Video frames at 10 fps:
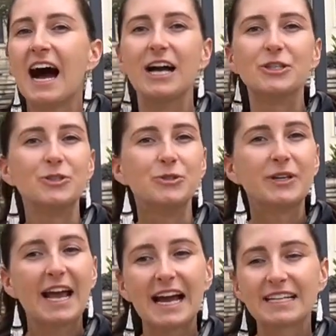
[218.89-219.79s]
I took
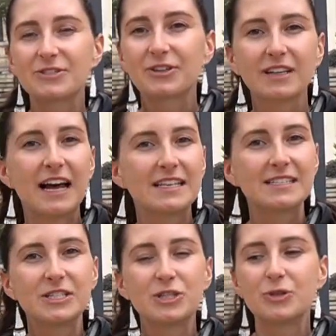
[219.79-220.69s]
extra
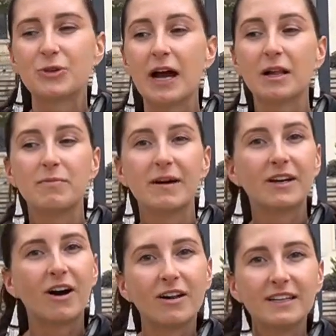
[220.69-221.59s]
classes to help my
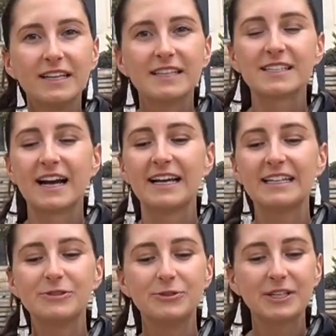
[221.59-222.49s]
colleagues, I
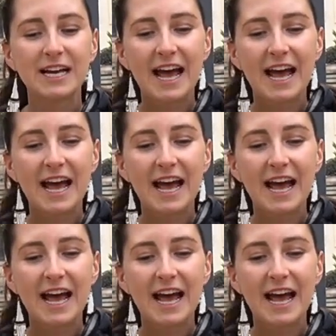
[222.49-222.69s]
took